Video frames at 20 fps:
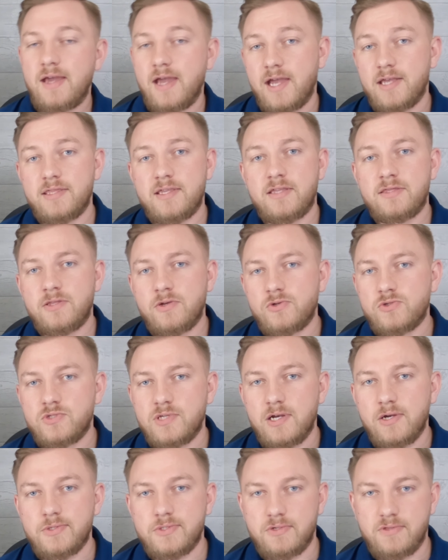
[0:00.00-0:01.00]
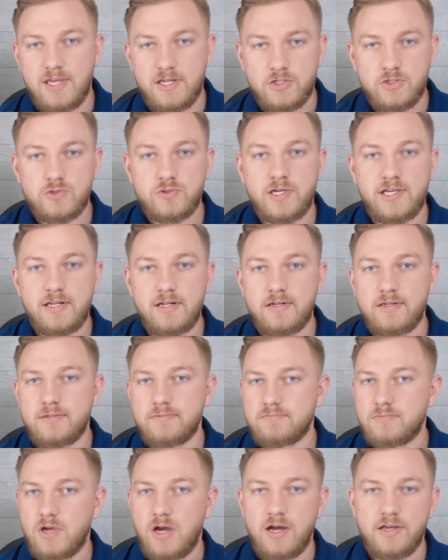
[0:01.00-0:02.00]
And then those shares are then traded
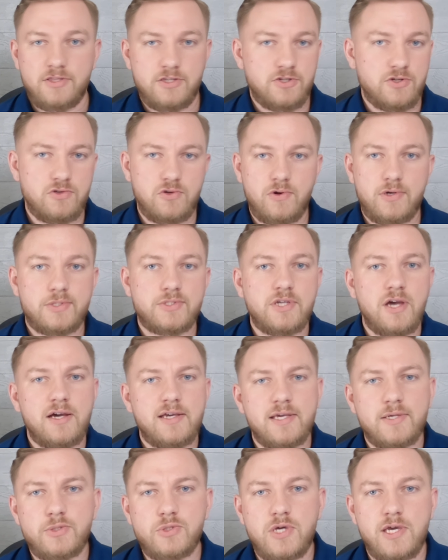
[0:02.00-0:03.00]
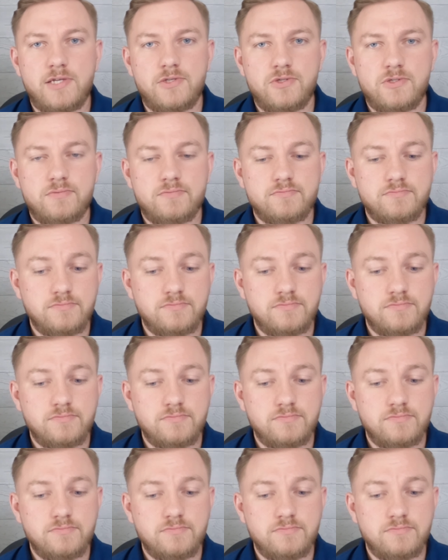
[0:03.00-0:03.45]
on the New York Stock Exchange.